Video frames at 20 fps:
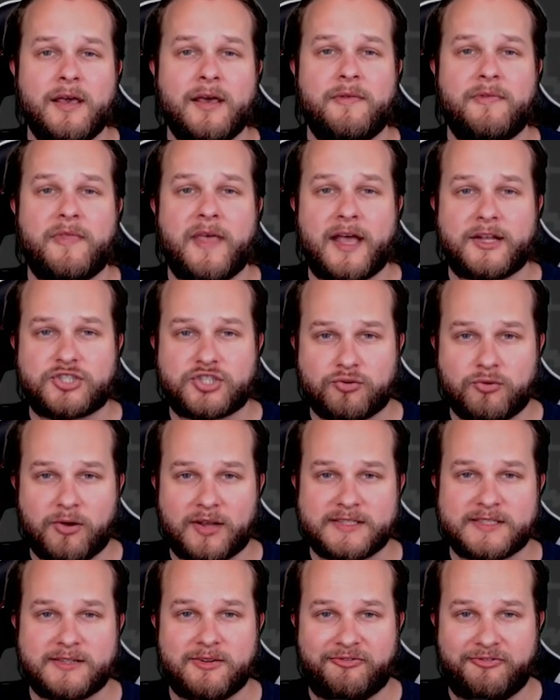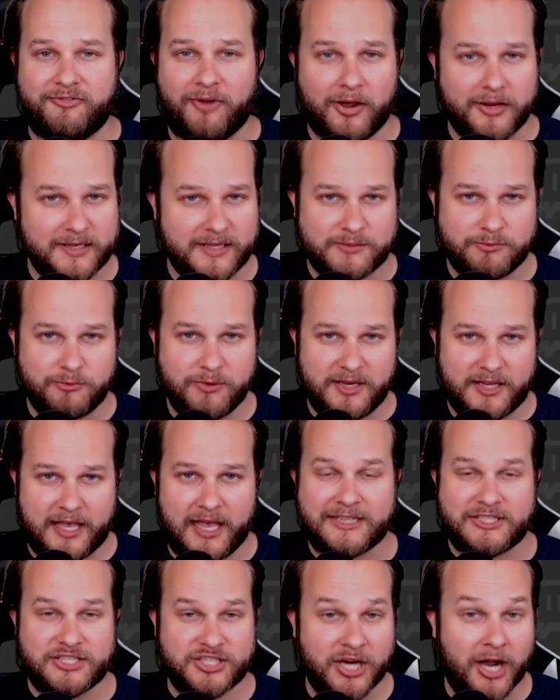that trust the fungus would
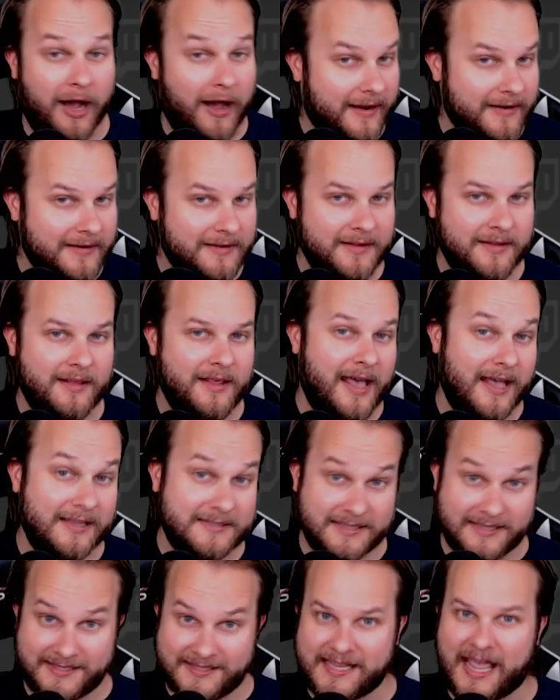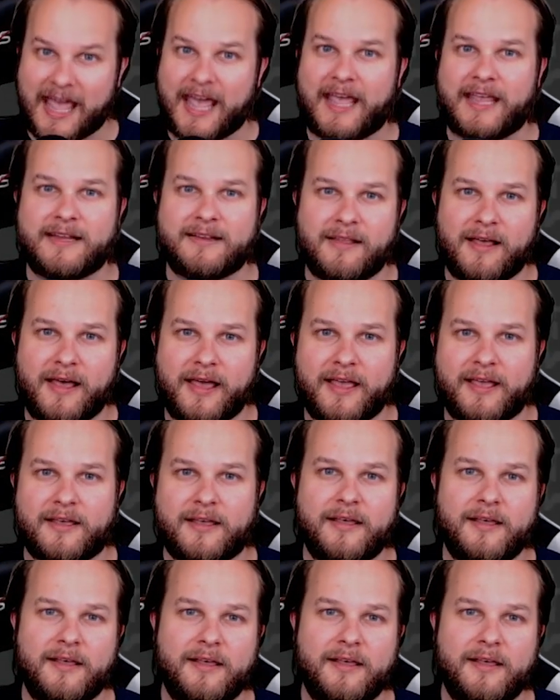catch on as a saying like,